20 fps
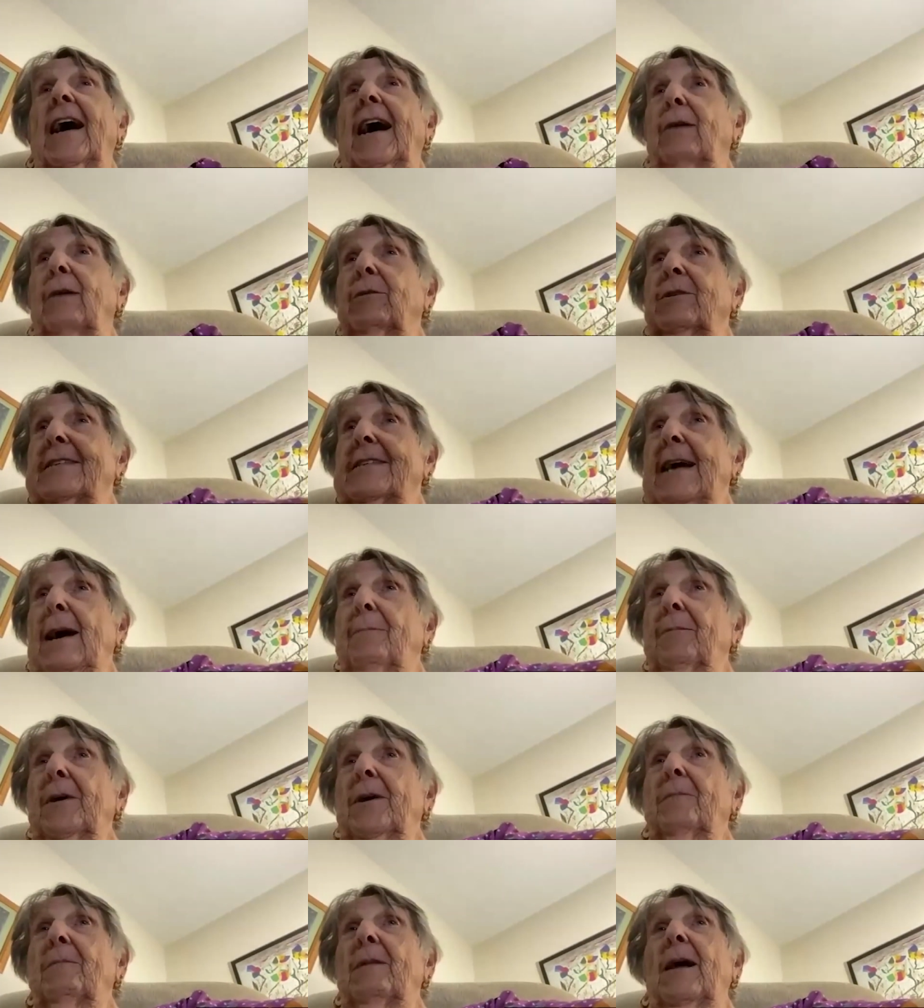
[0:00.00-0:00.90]
I was
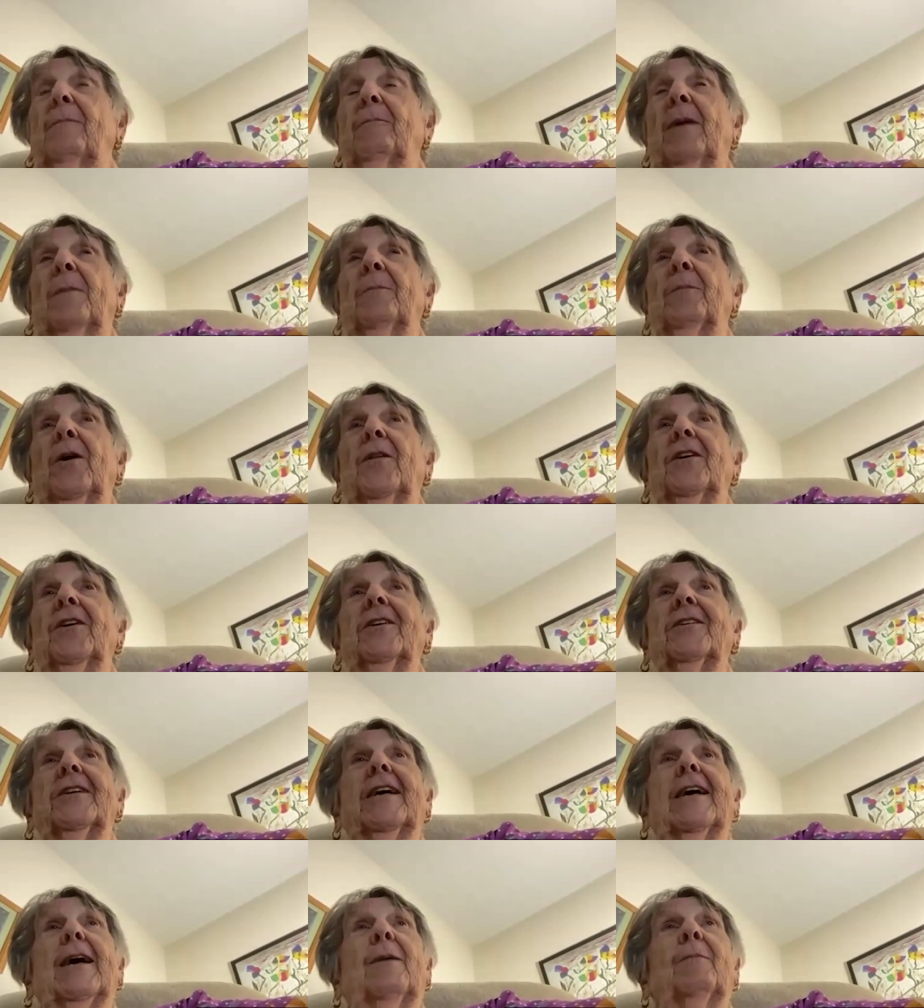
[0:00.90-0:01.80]
happy that my mother
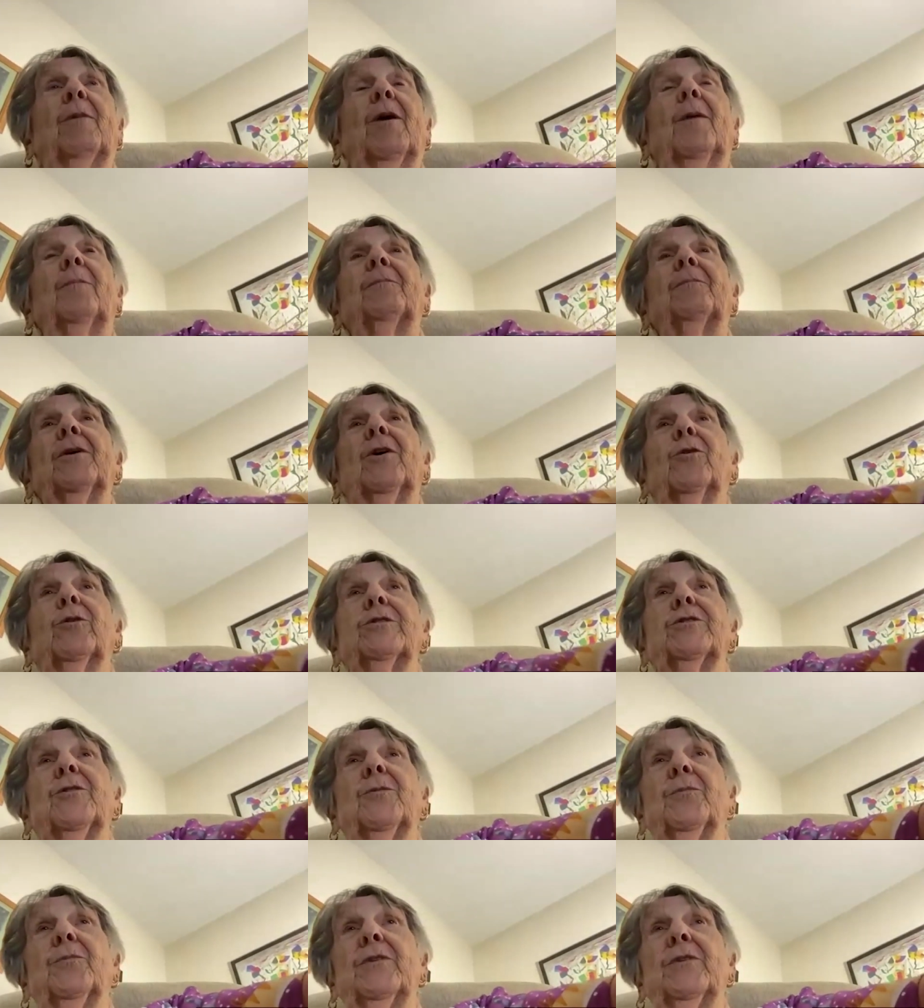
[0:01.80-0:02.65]
could come up because the